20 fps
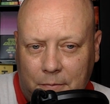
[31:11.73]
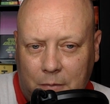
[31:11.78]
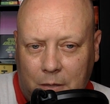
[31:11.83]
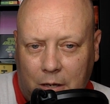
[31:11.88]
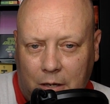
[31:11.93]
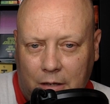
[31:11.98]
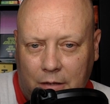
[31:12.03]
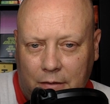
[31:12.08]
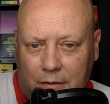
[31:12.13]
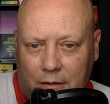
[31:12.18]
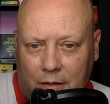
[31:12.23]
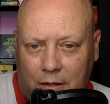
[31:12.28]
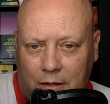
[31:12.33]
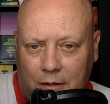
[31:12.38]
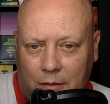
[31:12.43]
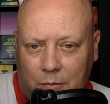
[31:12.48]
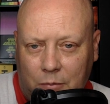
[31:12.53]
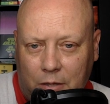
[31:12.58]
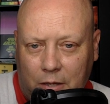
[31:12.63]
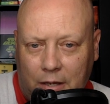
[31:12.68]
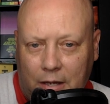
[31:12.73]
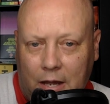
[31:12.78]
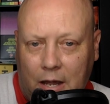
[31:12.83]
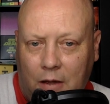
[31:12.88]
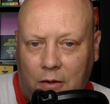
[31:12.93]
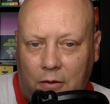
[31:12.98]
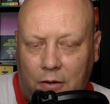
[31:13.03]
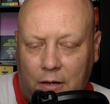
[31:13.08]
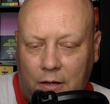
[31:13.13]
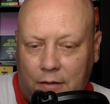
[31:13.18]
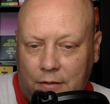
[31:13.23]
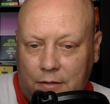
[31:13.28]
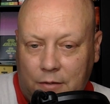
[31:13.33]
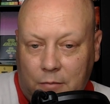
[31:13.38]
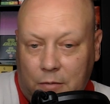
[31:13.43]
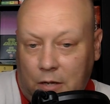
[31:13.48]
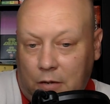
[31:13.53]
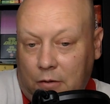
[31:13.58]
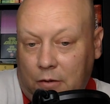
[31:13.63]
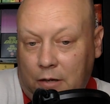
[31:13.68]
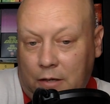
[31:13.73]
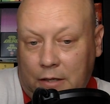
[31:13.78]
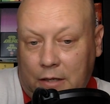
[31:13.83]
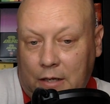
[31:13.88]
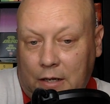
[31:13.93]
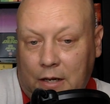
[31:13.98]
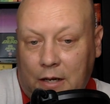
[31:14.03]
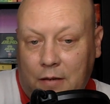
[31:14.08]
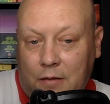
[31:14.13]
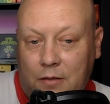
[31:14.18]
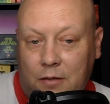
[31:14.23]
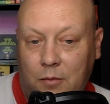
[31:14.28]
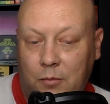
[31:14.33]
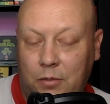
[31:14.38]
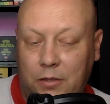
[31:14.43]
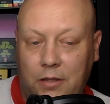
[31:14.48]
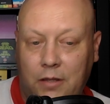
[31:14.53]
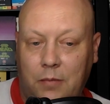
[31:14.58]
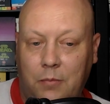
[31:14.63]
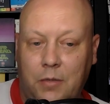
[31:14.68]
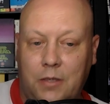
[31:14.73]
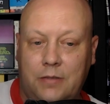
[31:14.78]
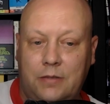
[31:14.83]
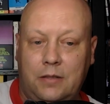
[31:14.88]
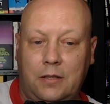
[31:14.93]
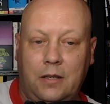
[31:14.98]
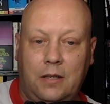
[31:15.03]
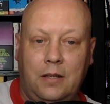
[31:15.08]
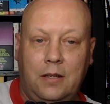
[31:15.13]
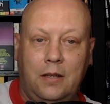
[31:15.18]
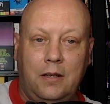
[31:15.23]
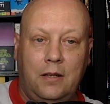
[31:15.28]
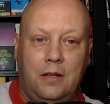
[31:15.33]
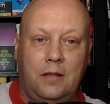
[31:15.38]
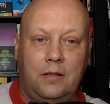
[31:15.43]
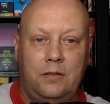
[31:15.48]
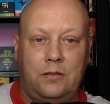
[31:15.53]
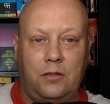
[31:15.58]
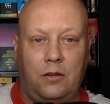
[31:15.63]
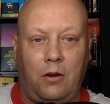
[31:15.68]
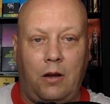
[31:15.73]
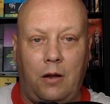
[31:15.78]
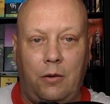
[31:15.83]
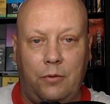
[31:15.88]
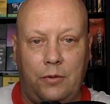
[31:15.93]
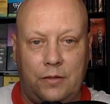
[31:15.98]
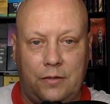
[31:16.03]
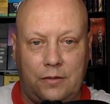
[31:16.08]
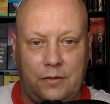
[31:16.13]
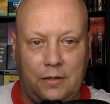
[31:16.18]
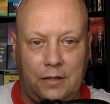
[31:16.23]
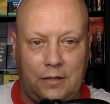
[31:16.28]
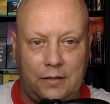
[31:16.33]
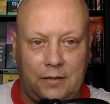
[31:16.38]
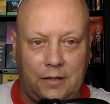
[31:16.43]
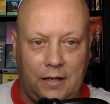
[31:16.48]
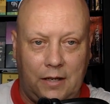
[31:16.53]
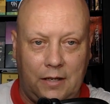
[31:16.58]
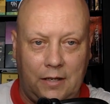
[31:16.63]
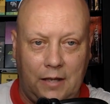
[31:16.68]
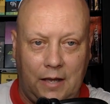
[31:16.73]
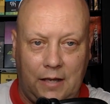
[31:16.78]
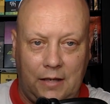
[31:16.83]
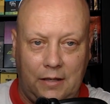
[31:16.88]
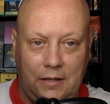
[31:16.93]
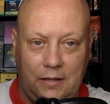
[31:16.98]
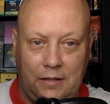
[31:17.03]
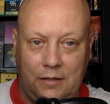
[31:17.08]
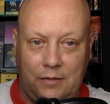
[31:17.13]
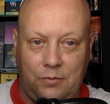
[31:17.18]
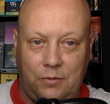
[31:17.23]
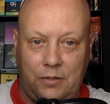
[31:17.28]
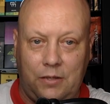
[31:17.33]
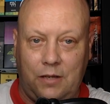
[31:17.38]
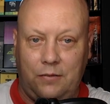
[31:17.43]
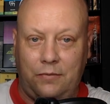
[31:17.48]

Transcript: kind of thing played out, and somehow, again, I had completely missed it. So I was excited. This one